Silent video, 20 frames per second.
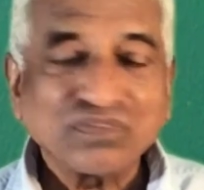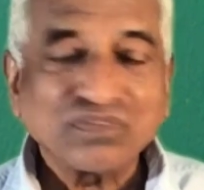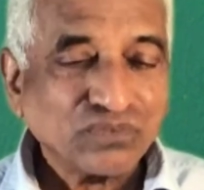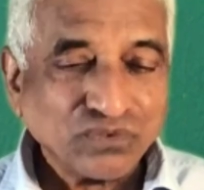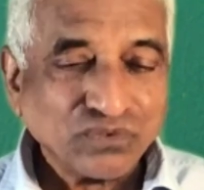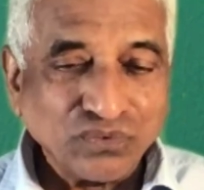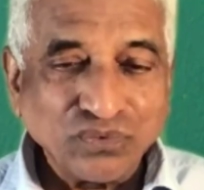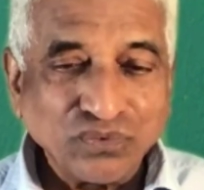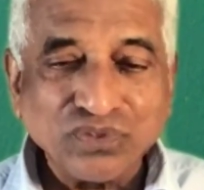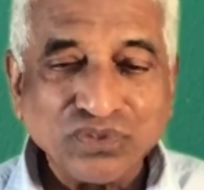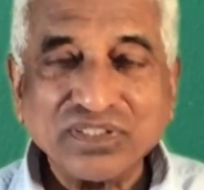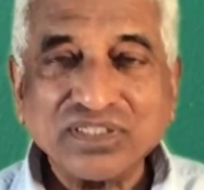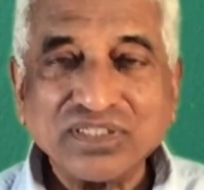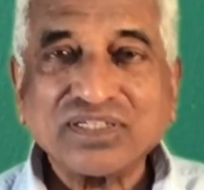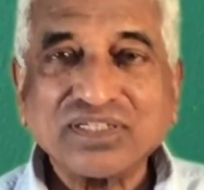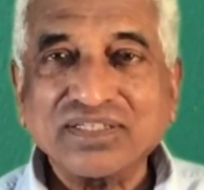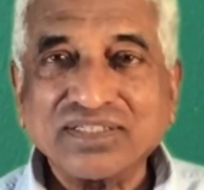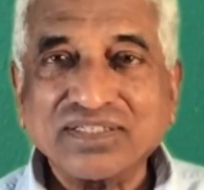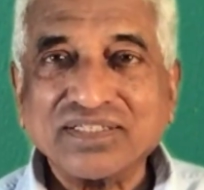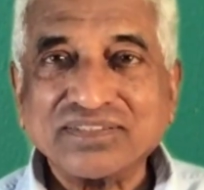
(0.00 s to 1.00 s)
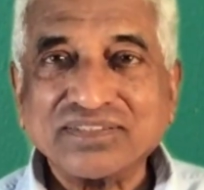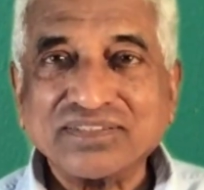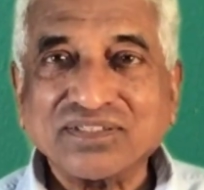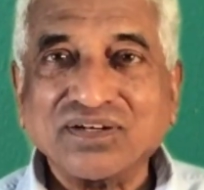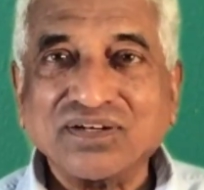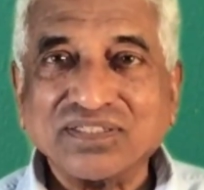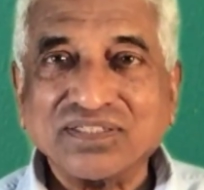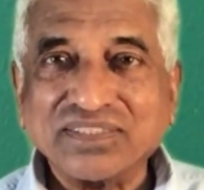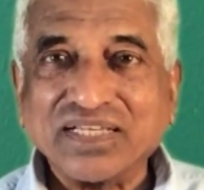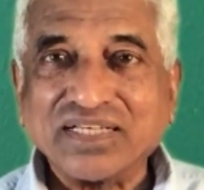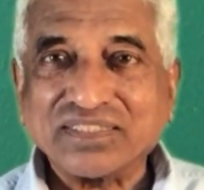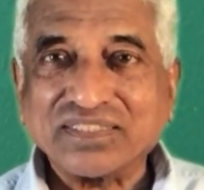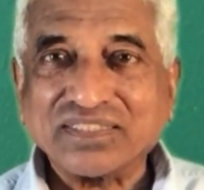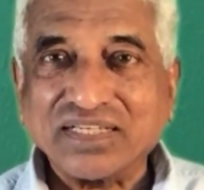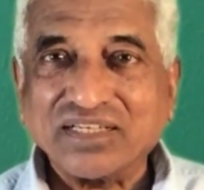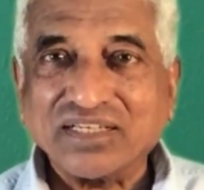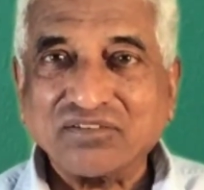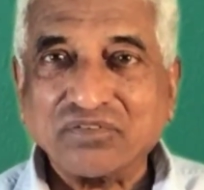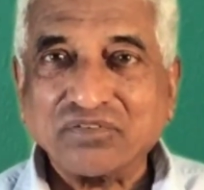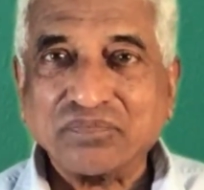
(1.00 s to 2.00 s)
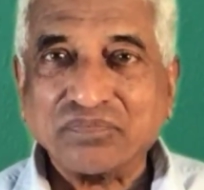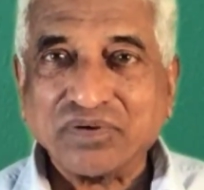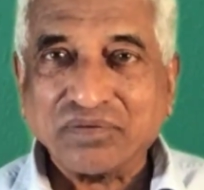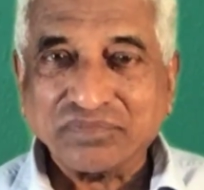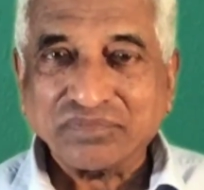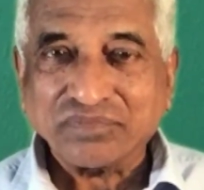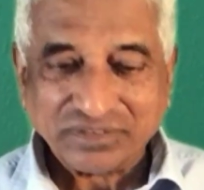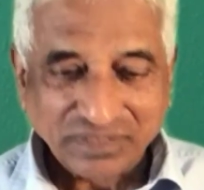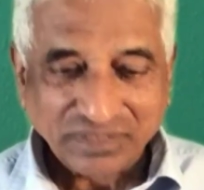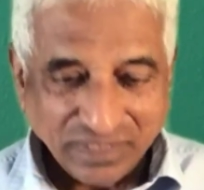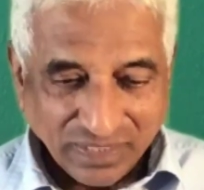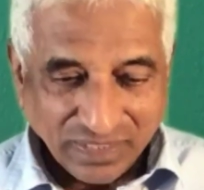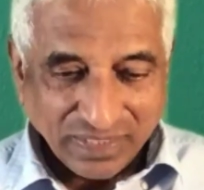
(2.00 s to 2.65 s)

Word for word: No other country has got that kind of a promise.